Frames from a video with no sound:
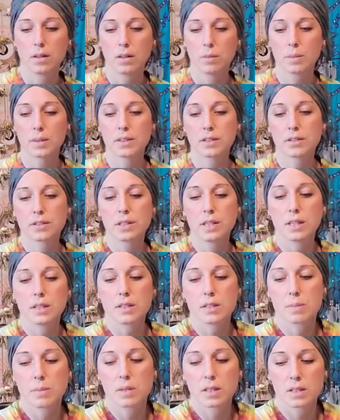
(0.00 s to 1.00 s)
But there
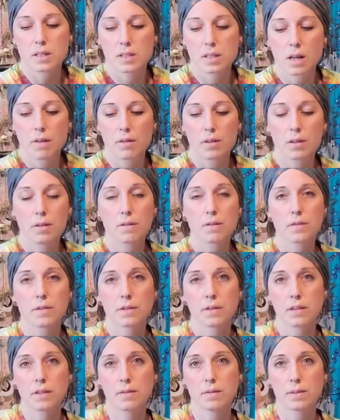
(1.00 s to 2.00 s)
needs to be this level of
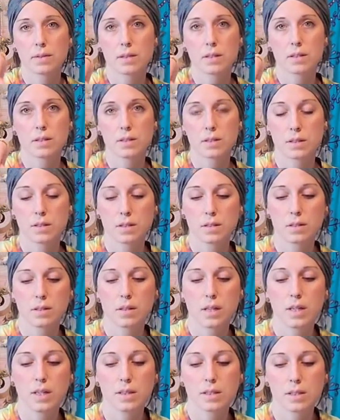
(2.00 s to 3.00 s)
forgiveness
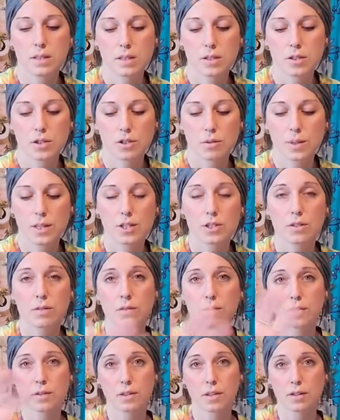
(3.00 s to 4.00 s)
in this
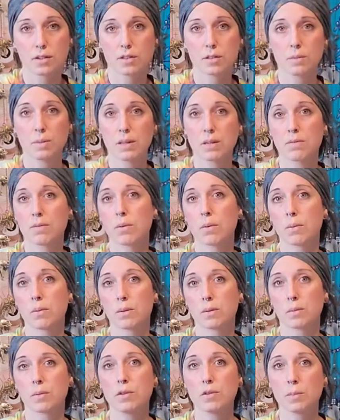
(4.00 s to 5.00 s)
situation for there to be
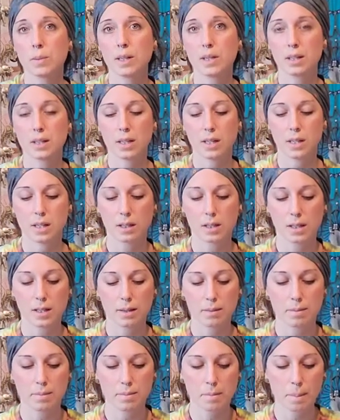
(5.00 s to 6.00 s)
forward movement and
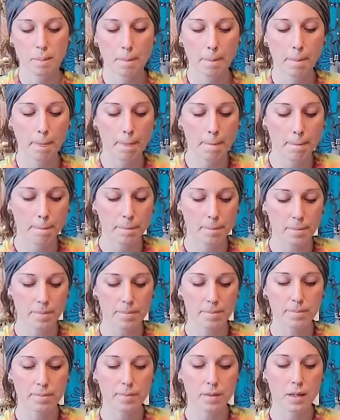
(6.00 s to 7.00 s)
healing.
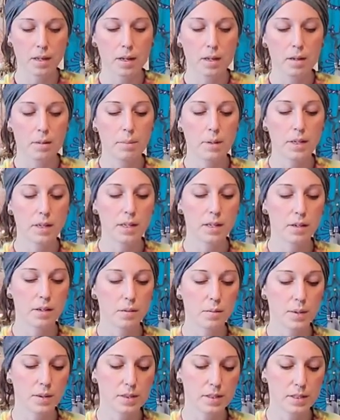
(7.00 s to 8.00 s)
But here
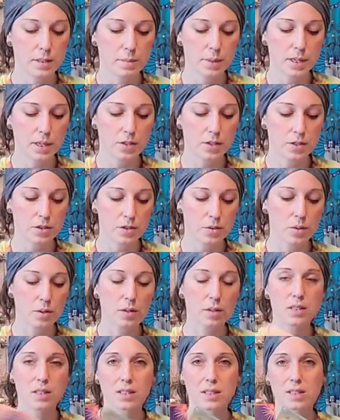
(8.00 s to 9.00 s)
with this Page of
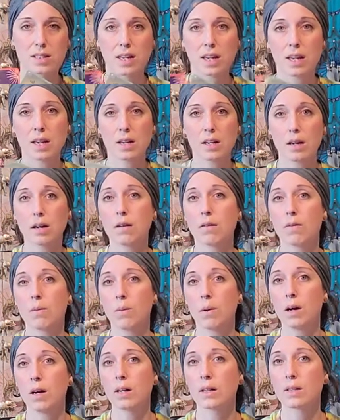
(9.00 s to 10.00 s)
Swords and this Eight of
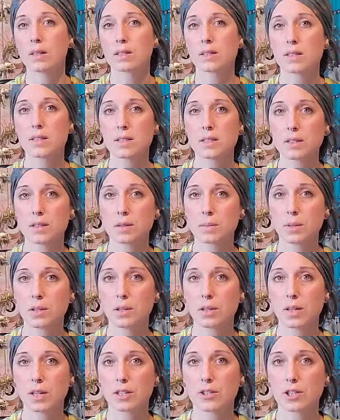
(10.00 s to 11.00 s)
Wands, this is
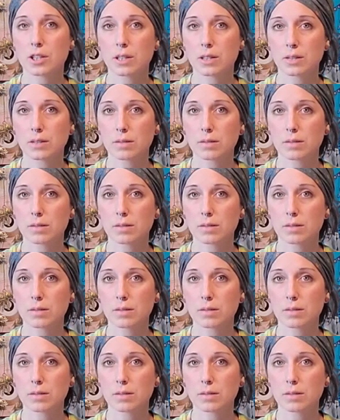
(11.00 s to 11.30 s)
communication.